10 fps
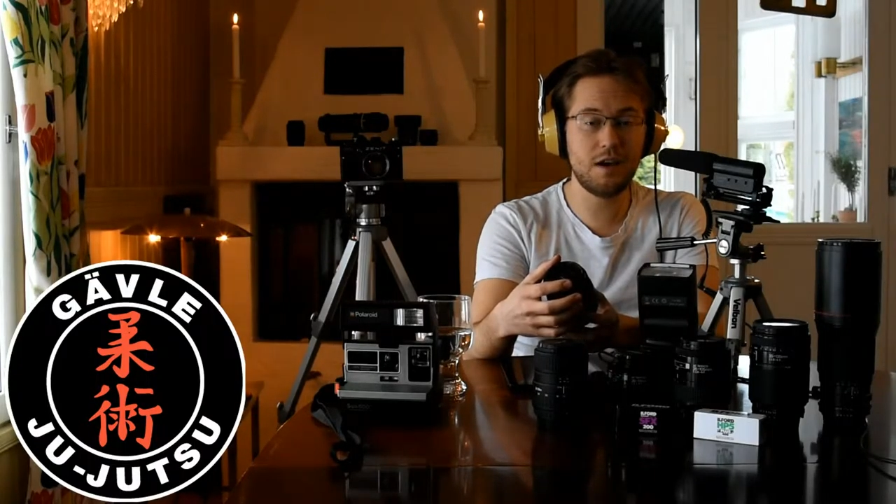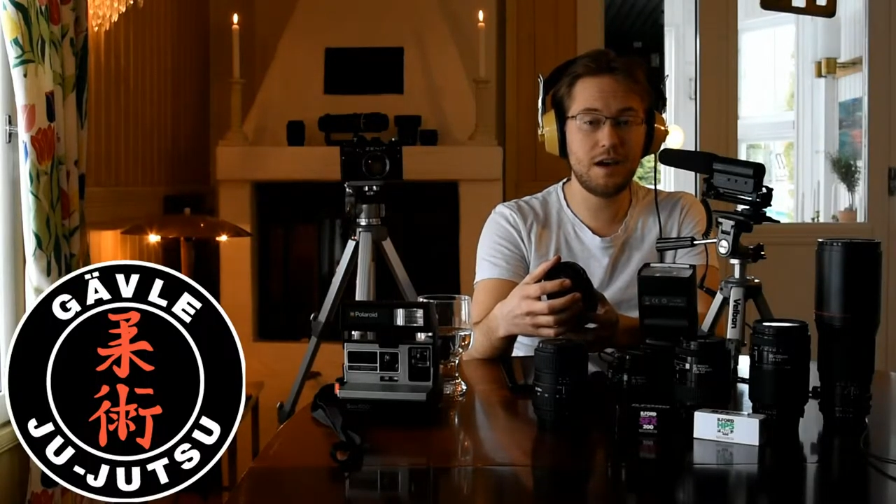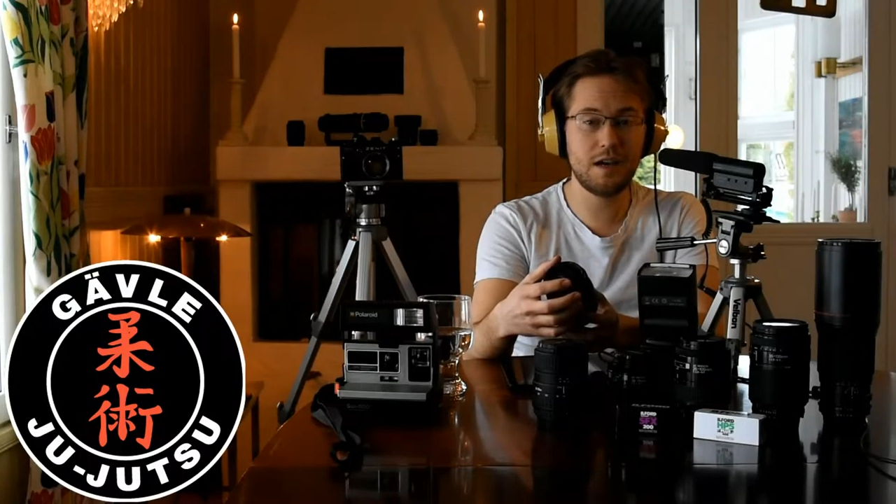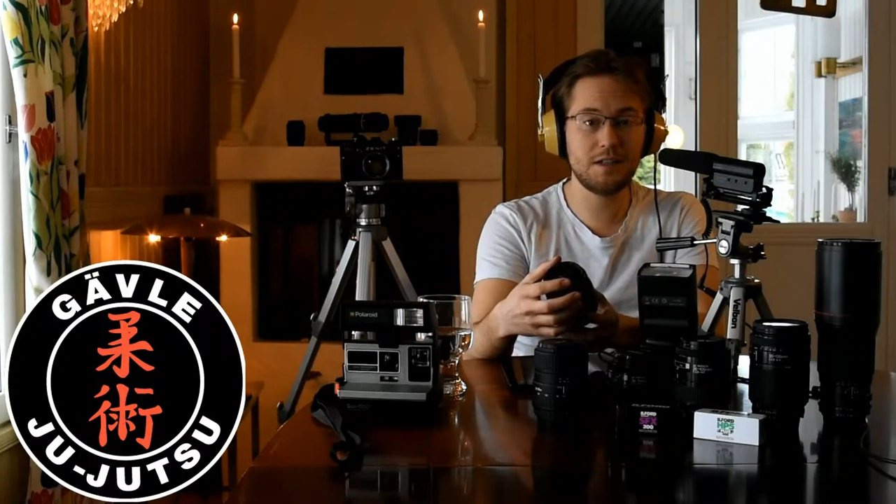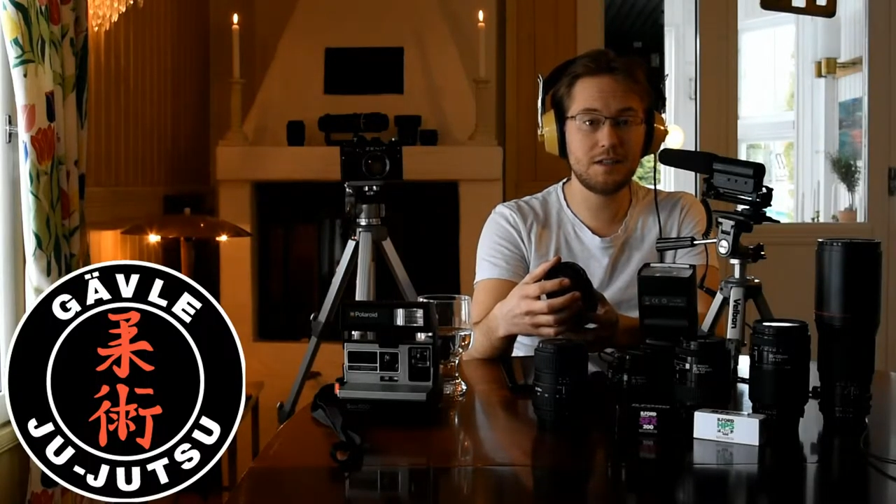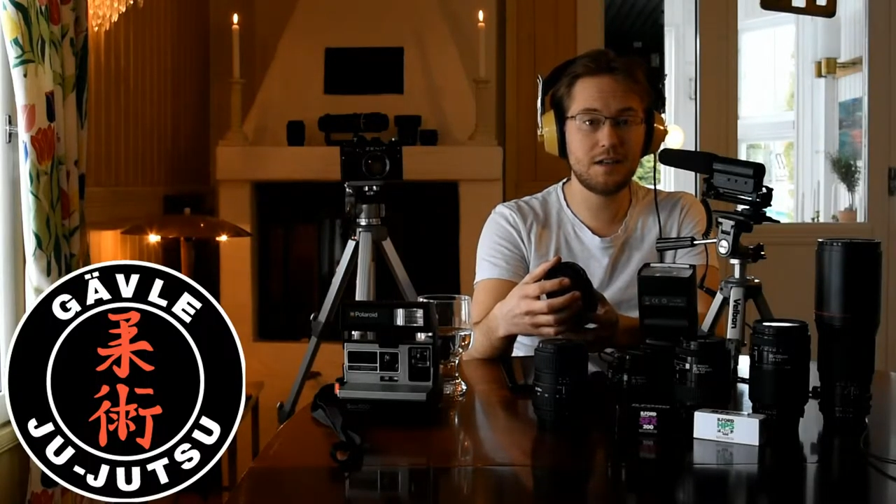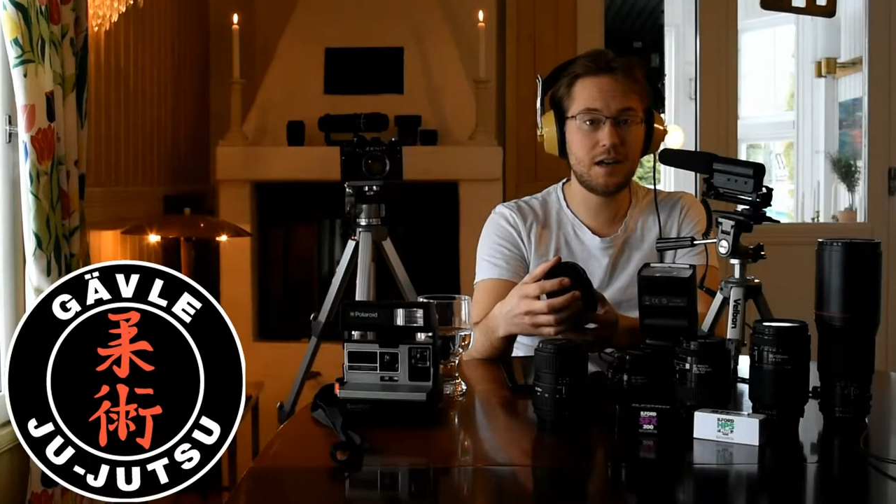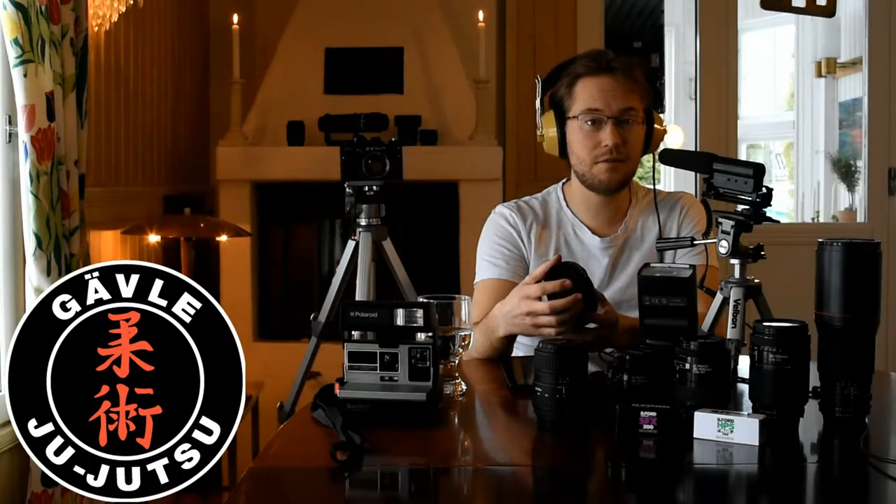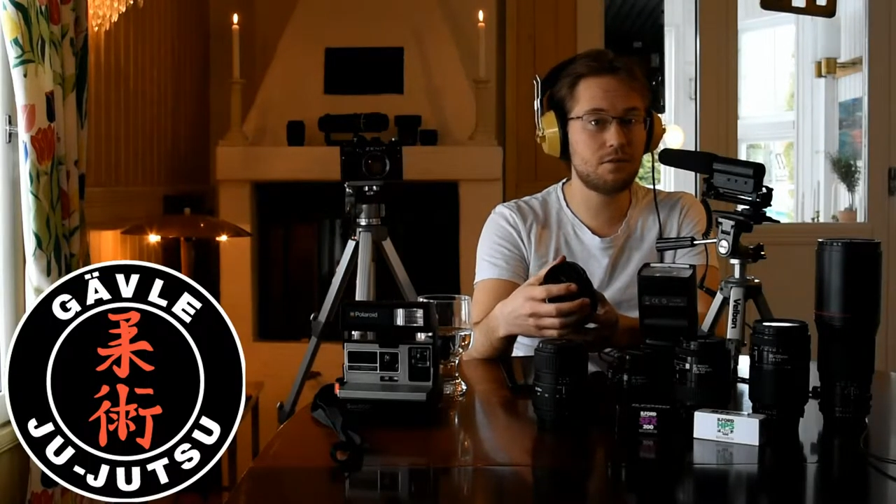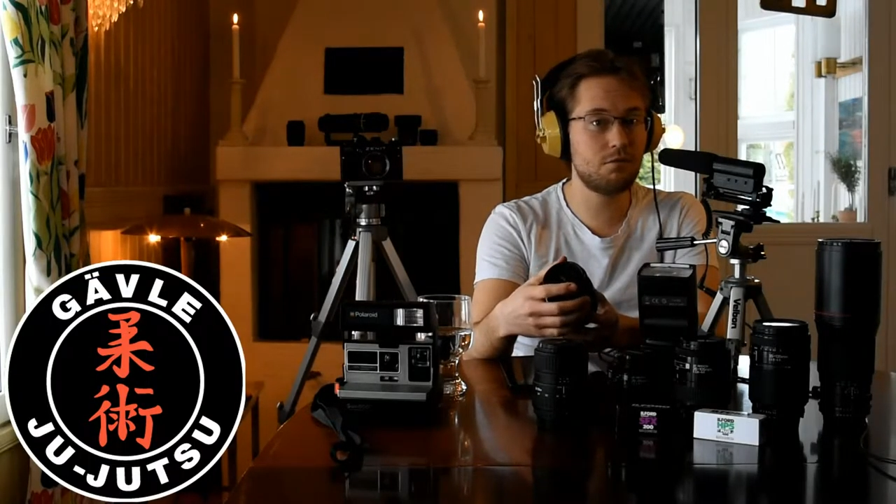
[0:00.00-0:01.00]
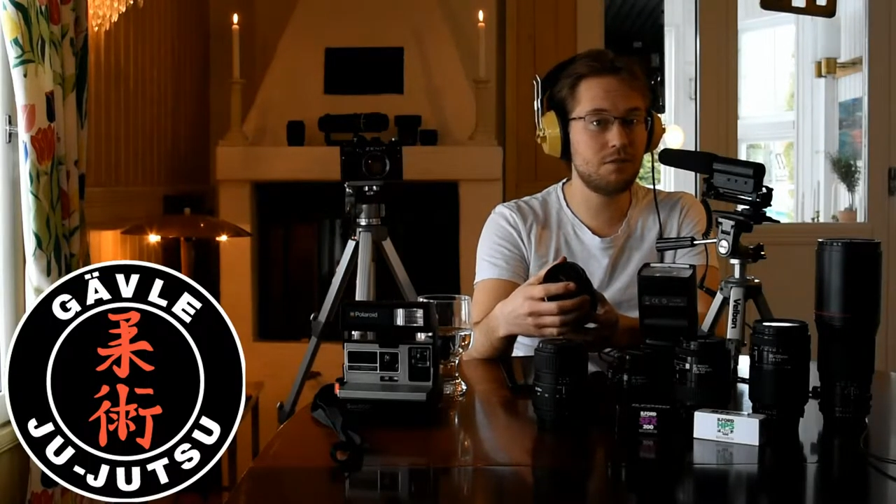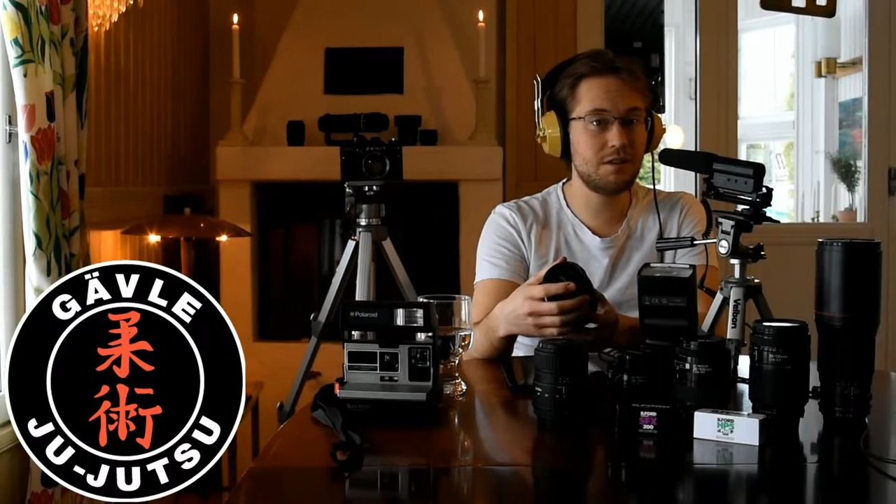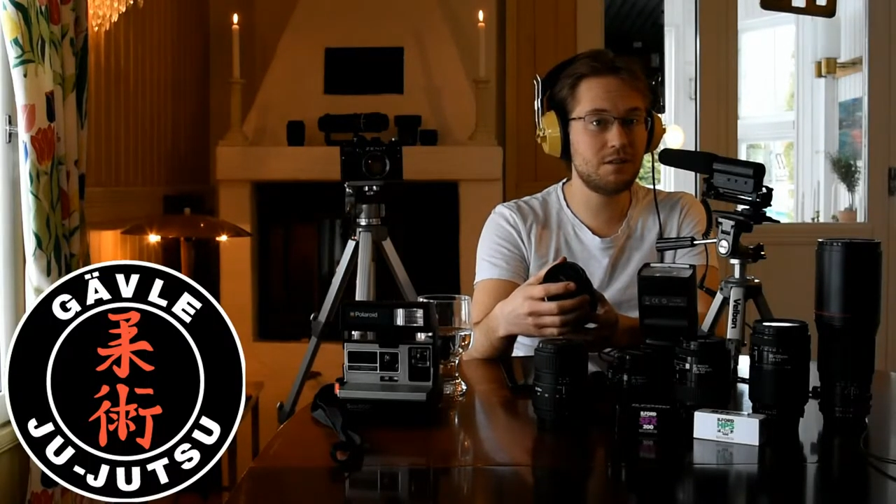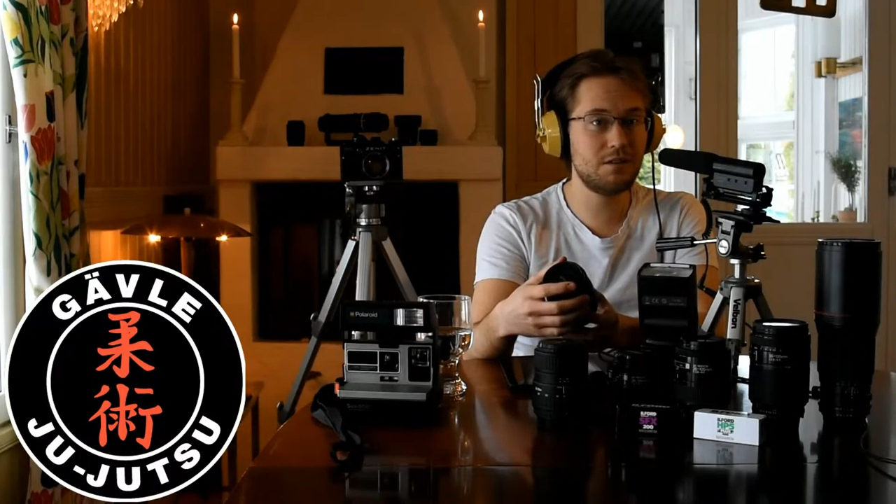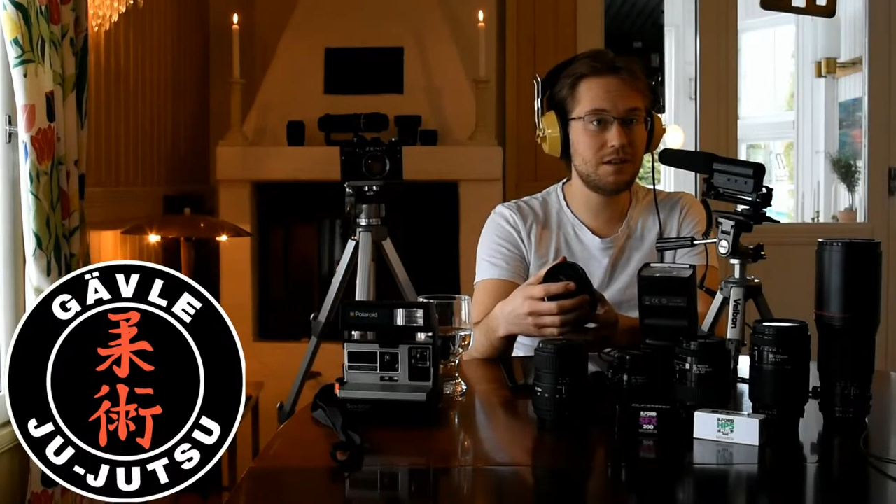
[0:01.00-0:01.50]
and I've
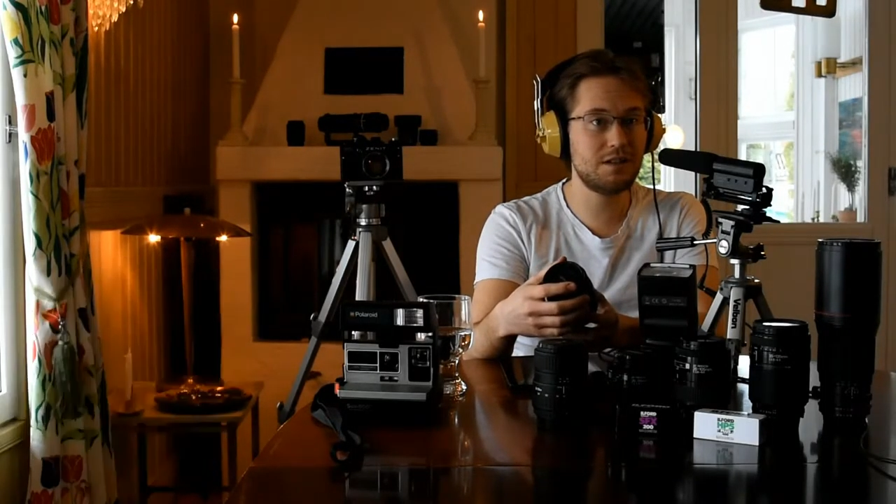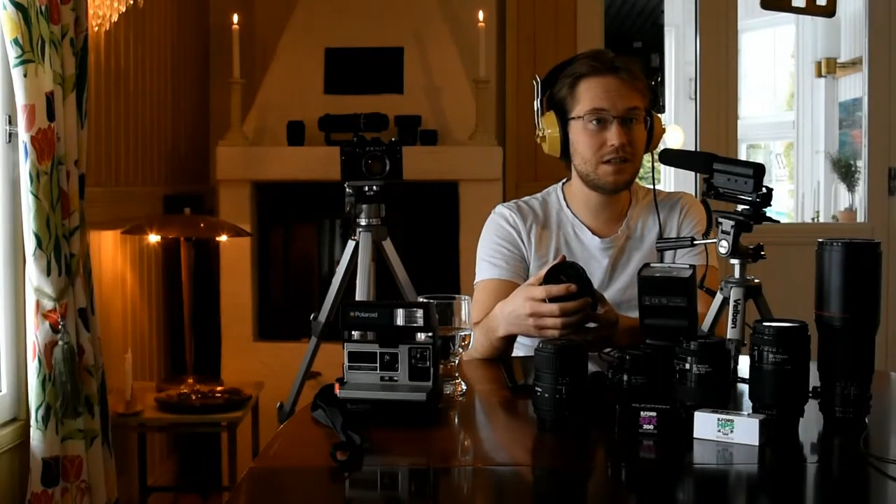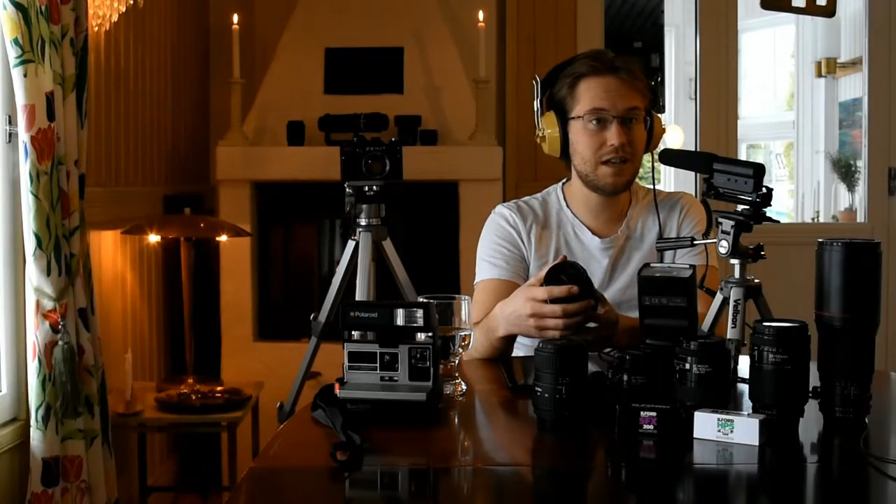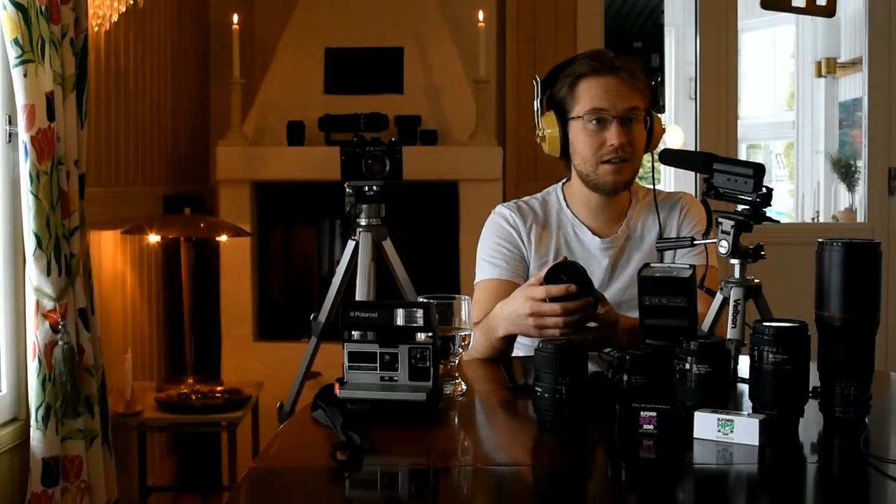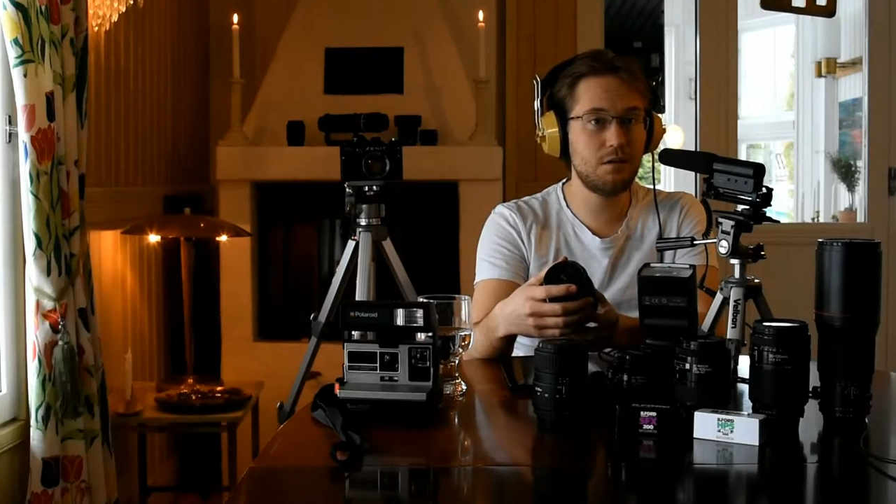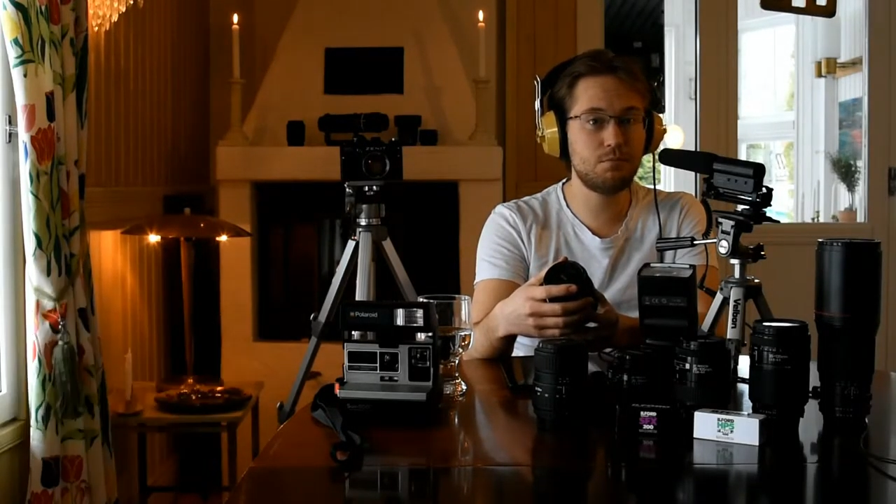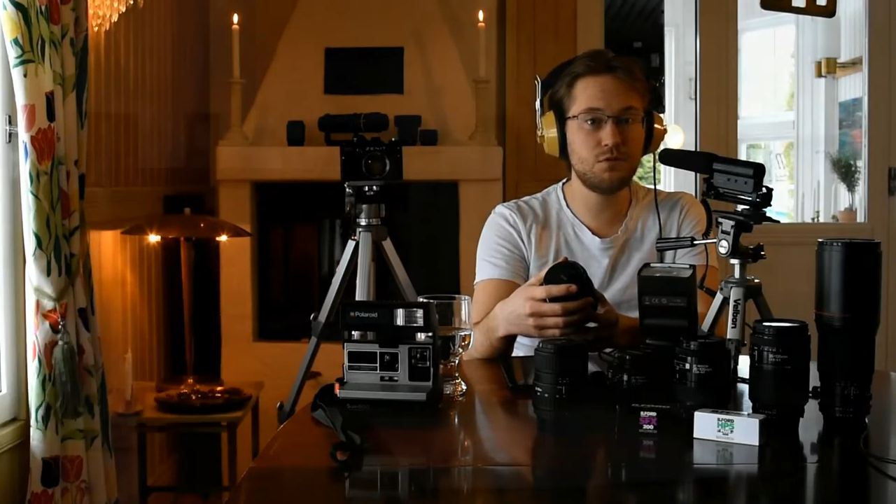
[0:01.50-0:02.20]
recently taken up